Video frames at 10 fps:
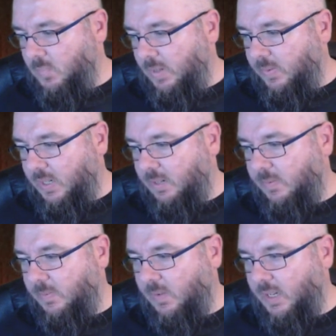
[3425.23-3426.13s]
If I could
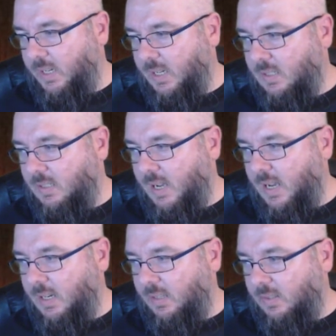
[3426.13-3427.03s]
fight against
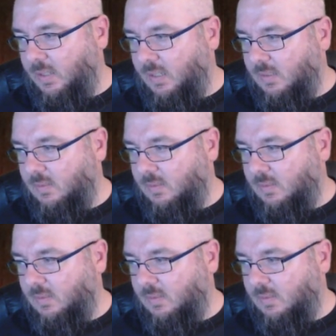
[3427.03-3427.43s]
anything.